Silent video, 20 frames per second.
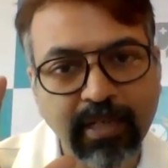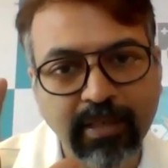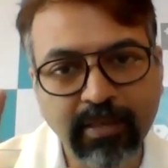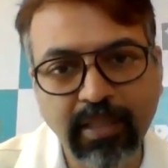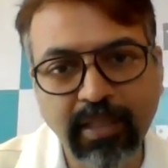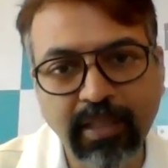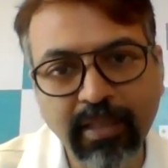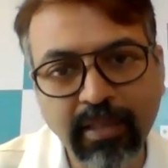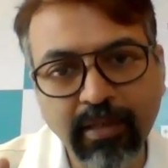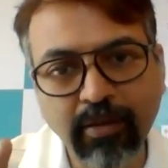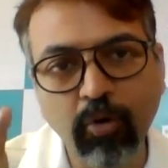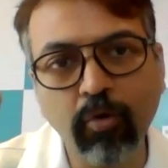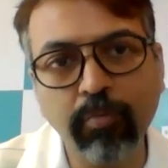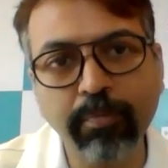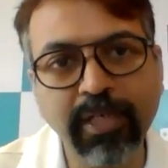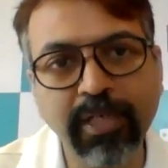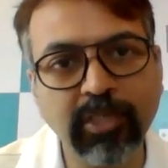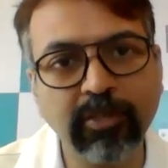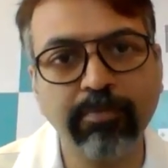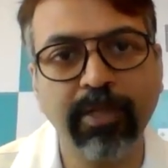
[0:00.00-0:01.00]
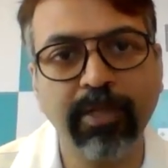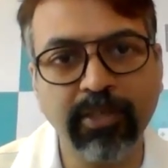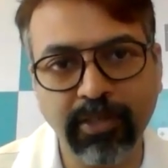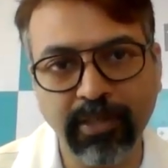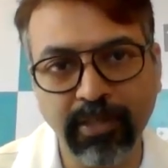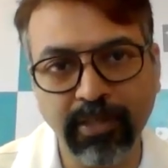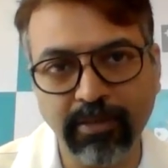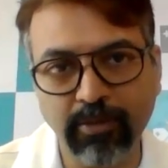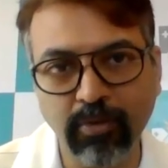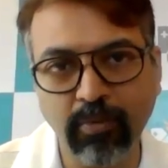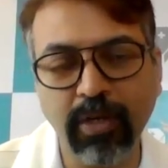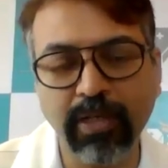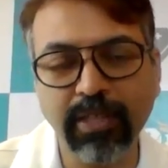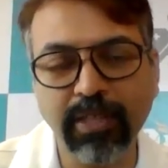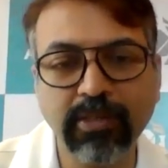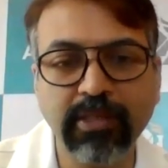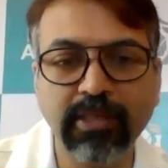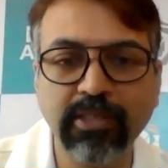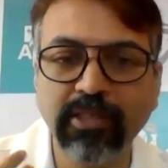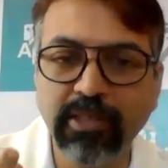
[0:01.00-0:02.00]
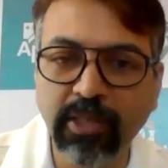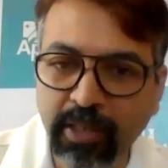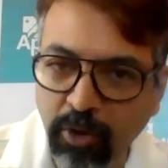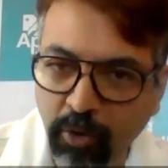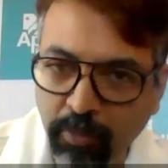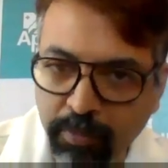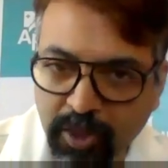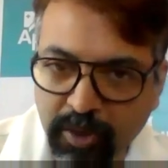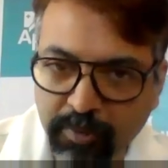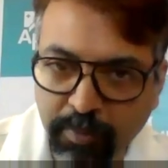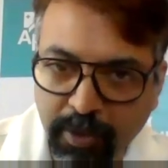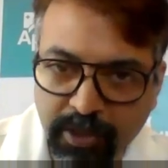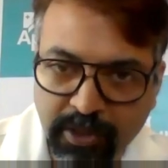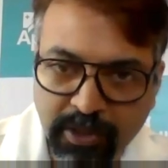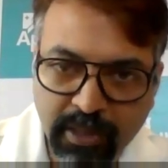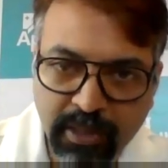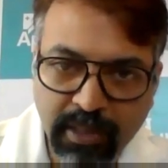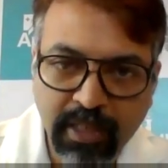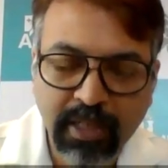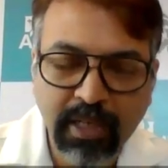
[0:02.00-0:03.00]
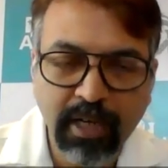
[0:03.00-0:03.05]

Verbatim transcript: thin obese person. So what is this thin obese person?